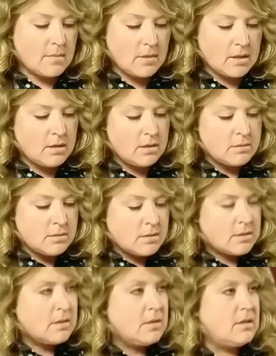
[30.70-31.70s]
Okay,
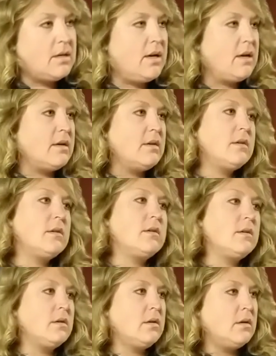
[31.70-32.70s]
AJ. Yeah.
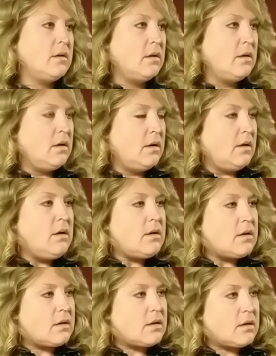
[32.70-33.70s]
Khan blows up
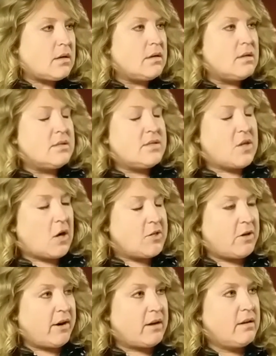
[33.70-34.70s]
Vulcan. Star
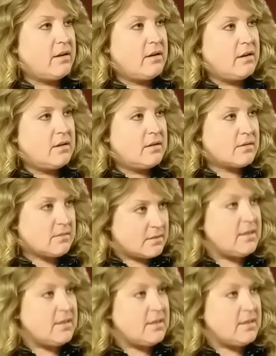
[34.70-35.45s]
Trek. Good job.